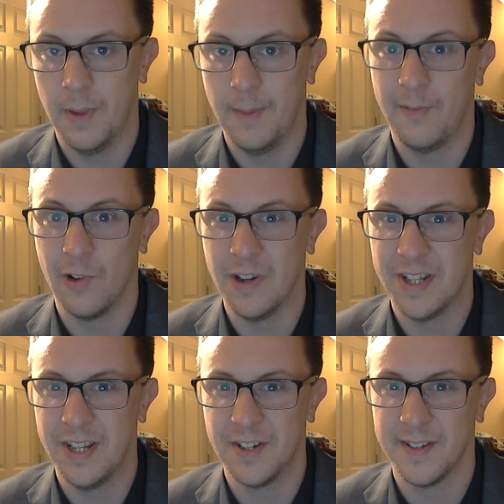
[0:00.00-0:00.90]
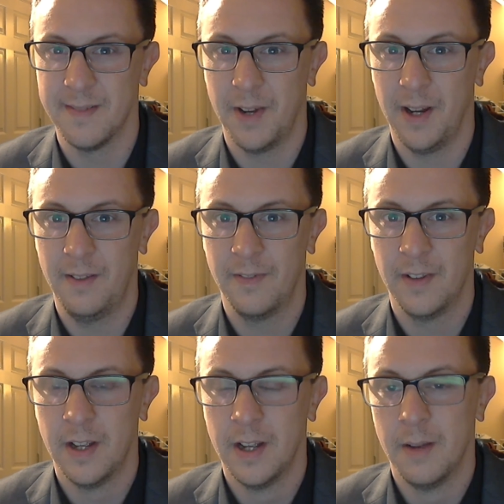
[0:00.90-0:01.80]
maybe 3 seizures in my life,
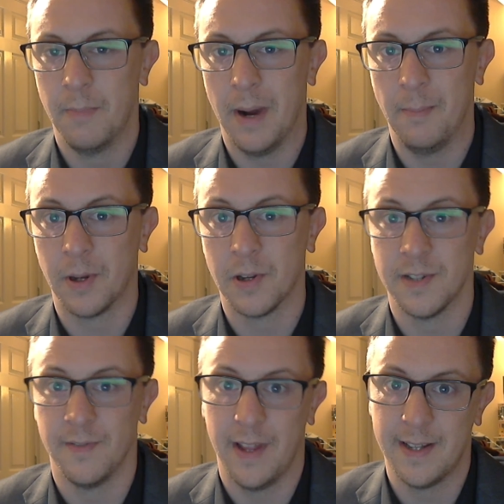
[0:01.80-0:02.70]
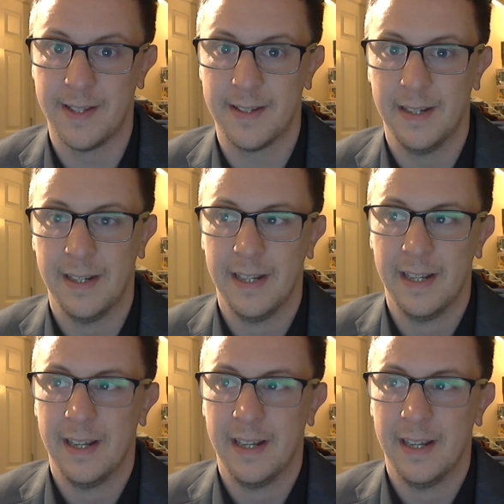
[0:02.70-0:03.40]
but because of this